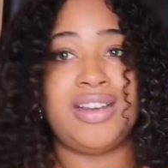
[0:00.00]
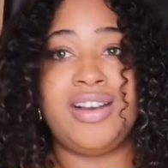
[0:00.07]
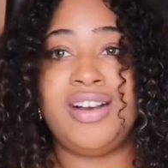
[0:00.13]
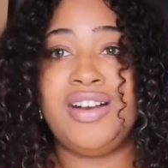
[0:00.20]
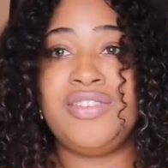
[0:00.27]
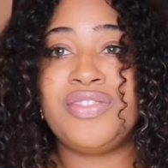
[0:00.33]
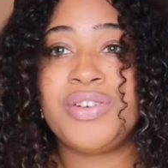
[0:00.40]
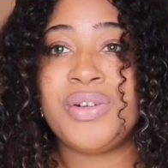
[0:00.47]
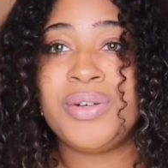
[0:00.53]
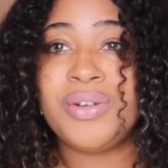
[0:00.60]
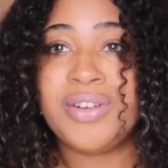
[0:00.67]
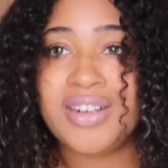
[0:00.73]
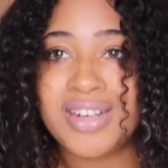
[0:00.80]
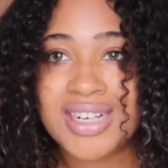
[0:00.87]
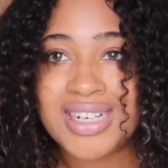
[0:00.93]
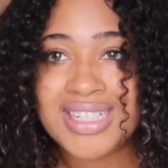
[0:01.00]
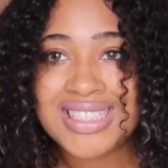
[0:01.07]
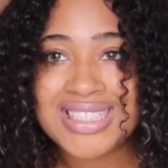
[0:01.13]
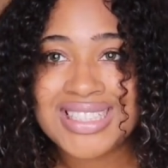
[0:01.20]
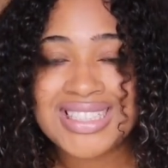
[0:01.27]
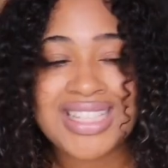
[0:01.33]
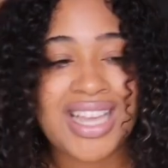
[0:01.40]
Of
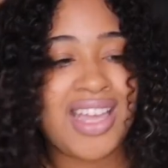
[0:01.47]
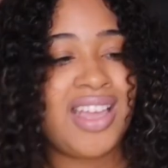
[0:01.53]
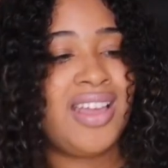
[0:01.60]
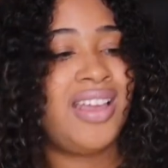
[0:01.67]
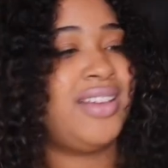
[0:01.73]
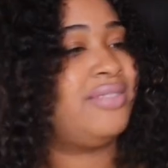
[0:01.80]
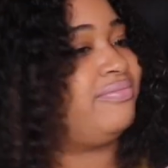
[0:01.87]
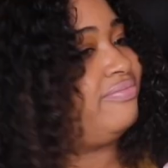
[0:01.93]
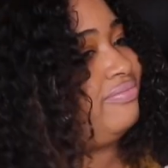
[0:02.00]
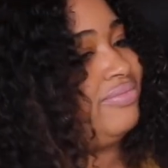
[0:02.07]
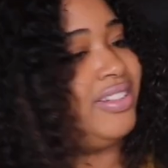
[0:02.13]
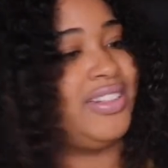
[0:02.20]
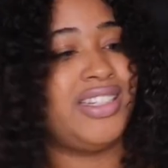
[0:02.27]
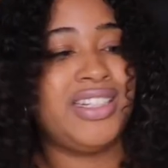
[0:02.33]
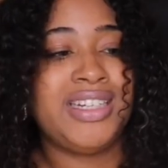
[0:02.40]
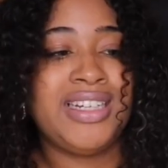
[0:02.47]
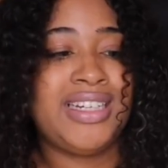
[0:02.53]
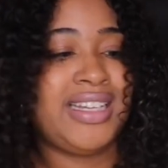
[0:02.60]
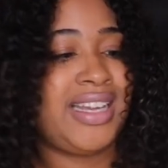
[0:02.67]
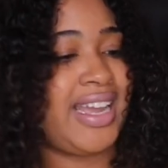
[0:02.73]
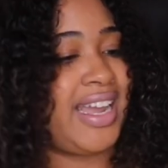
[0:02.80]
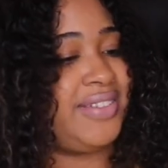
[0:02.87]
course,
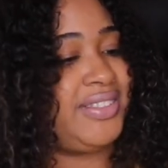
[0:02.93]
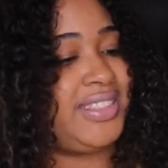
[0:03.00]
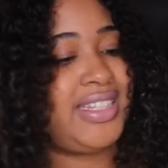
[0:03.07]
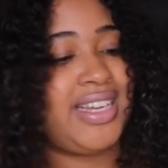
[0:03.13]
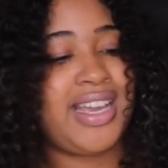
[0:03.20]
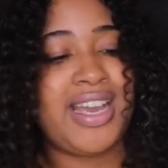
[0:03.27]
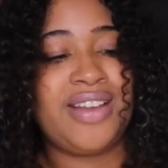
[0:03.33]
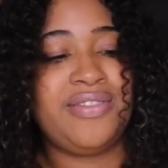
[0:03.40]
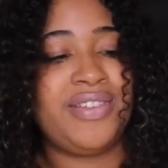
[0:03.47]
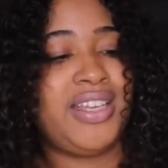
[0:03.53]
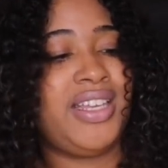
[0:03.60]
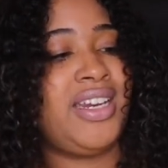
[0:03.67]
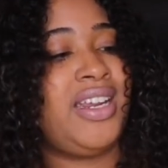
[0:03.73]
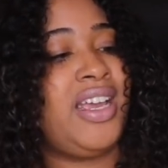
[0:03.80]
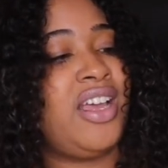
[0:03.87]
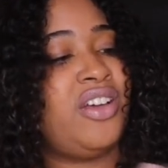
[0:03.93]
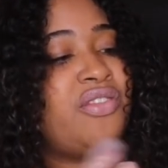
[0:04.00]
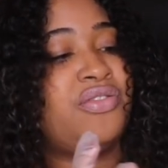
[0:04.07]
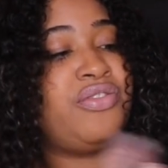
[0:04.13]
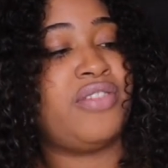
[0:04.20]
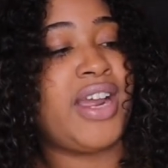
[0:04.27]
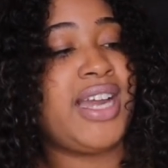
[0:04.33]
have to have it.
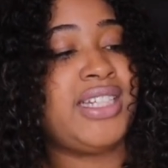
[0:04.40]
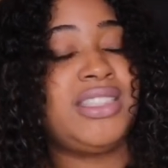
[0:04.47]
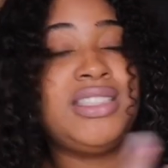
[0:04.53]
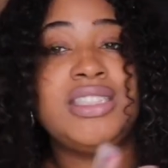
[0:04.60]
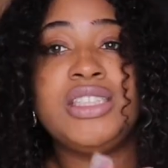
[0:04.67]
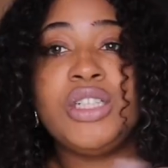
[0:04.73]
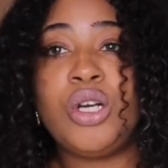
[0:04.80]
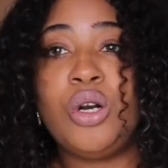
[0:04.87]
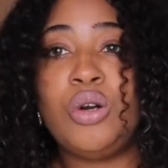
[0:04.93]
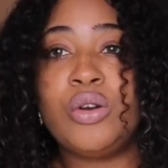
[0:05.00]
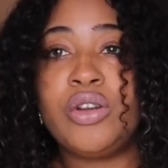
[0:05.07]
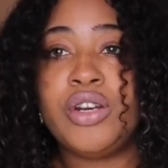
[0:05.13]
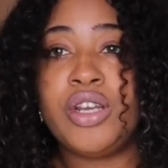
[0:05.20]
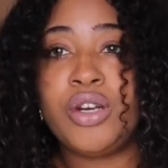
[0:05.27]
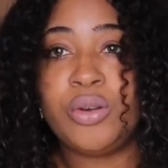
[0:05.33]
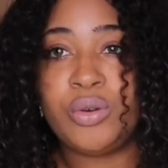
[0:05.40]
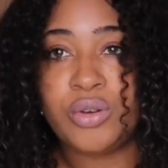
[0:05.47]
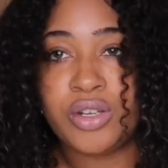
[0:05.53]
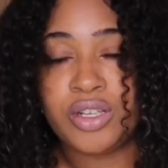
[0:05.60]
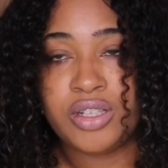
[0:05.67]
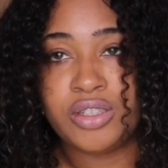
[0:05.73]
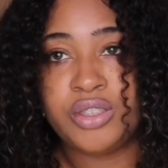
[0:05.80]
Fraction coconut
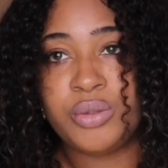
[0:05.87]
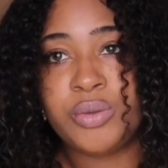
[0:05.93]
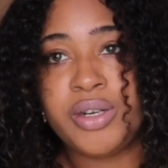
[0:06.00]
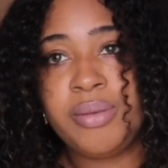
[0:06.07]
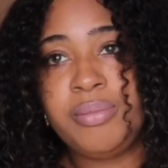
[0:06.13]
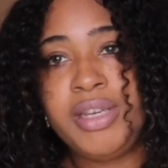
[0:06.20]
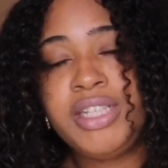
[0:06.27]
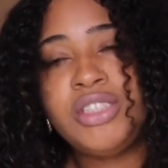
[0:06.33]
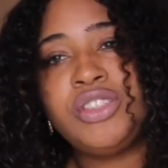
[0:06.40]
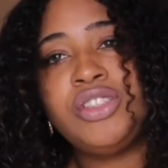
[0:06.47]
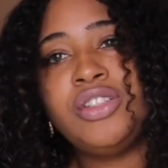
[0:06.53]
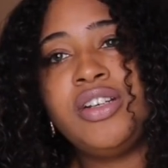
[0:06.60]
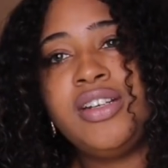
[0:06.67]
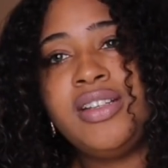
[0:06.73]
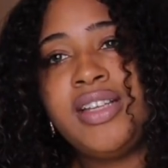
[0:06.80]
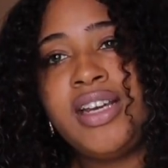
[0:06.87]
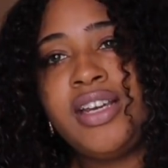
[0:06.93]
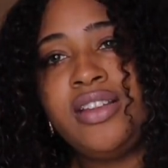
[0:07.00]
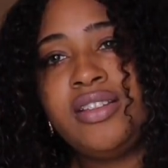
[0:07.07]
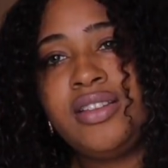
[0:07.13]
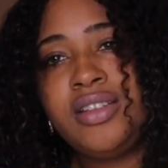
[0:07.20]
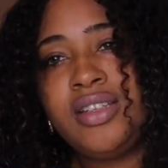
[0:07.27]
oil. You wanna make sure
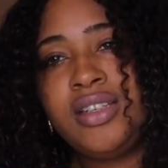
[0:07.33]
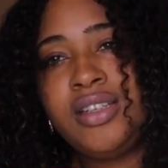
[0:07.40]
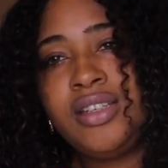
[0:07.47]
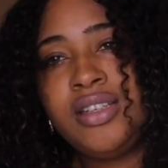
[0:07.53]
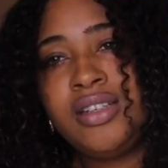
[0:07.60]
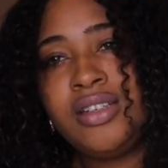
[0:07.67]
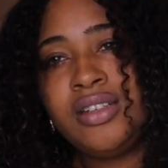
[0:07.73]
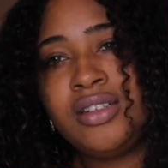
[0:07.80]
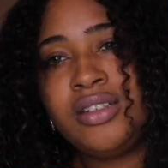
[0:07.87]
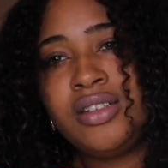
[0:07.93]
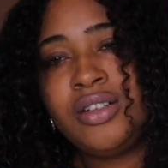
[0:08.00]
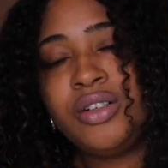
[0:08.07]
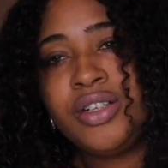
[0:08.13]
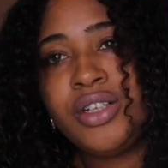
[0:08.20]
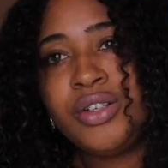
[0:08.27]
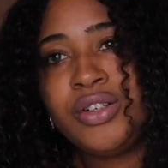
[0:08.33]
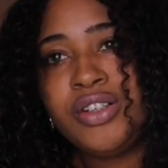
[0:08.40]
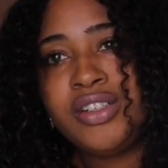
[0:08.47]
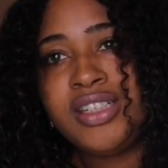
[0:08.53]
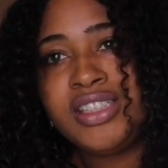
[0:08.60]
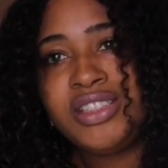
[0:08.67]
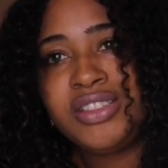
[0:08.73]
that the coconut oil
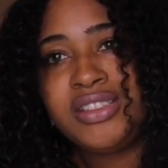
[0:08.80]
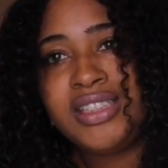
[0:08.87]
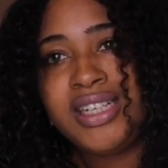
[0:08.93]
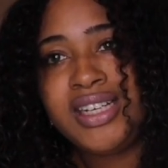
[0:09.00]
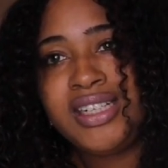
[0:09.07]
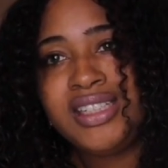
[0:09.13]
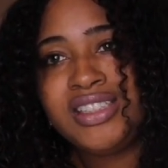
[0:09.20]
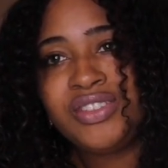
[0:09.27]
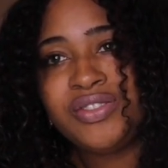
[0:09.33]
that you get is